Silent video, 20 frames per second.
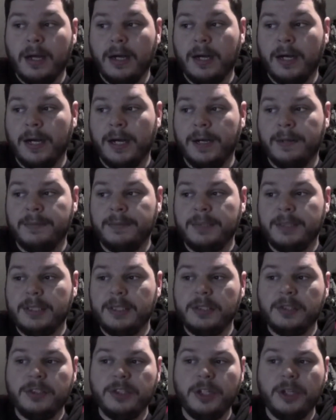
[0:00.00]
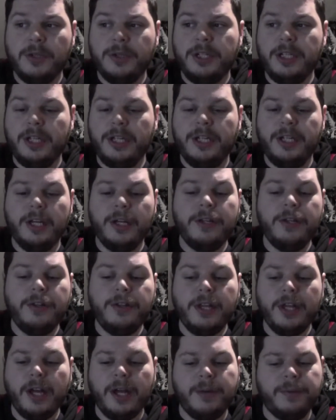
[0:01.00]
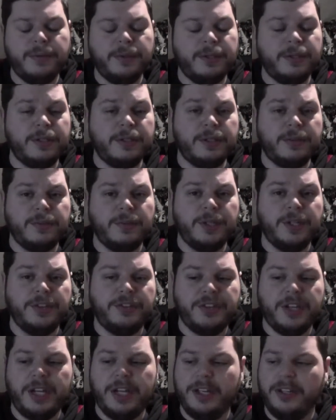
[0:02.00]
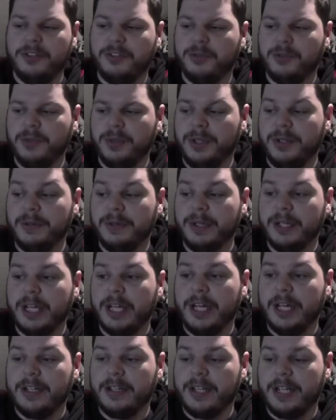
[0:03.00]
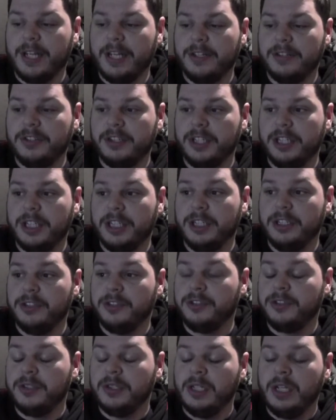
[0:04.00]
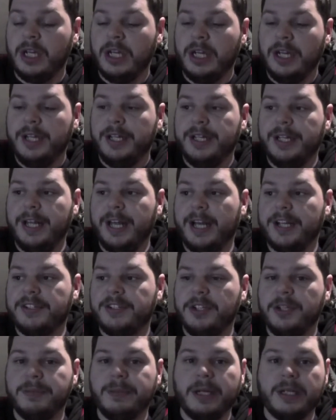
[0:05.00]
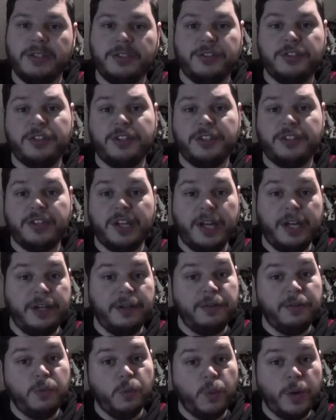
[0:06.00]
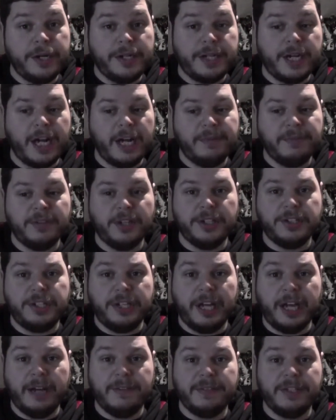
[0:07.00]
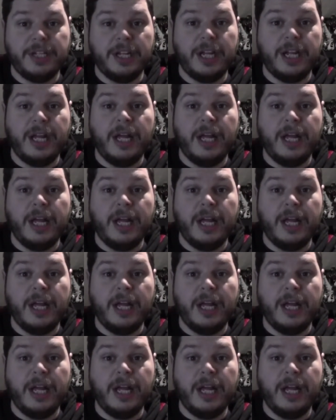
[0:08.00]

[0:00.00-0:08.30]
So the other thing I want to say is, when we're looking at things, is they ask you about, say, what time slots you have,